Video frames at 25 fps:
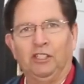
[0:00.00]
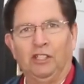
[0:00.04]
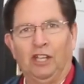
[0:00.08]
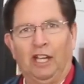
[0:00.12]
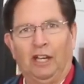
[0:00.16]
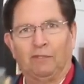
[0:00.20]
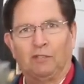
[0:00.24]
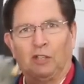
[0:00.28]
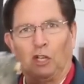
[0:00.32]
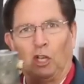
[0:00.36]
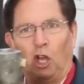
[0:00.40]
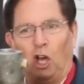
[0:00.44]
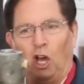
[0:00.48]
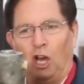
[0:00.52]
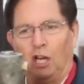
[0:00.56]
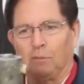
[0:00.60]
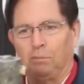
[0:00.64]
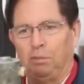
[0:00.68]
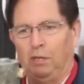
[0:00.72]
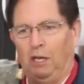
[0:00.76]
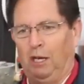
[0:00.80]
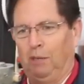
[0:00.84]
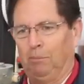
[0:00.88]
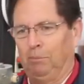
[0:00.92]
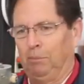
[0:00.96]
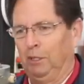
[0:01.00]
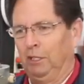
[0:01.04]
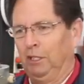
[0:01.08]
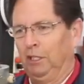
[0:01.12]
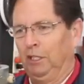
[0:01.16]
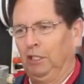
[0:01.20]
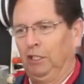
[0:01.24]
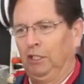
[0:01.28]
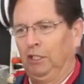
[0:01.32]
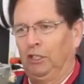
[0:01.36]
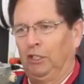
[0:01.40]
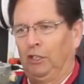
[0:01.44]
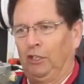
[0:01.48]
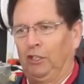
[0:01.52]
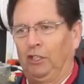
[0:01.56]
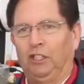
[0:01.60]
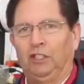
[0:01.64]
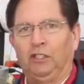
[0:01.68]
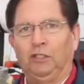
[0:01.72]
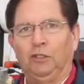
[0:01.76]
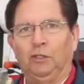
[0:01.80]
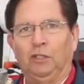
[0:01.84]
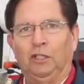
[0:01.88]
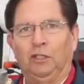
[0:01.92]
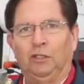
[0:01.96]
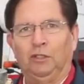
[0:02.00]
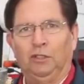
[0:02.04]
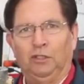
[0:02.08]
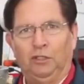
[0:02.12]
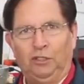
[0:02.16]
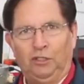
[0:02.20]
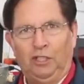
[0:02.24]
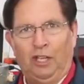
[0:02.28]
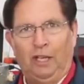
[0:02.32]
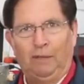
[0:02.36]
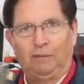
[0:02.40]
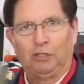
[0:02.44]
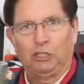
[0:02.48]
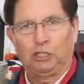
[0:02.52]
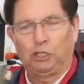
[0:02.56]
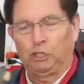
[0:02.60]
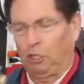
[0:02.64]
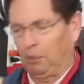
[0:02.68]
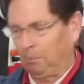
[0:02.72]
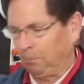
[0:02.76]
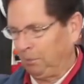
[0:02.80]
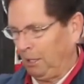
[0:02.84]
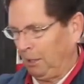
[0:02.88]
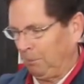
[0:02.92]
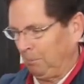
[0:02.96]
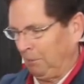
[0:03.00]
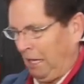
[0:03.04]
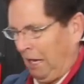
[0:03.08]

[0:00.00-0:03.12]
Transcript: Do you have the long pump or you do, do you have the short pump?